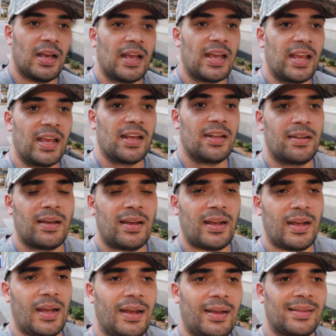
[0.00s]
And
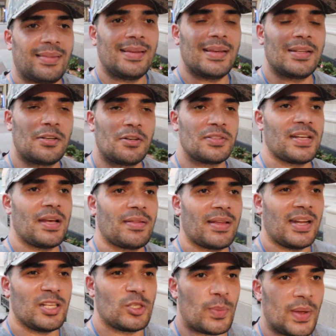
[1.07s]
I think it turns out
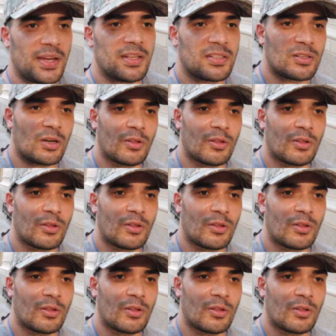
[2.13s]
that Hispanics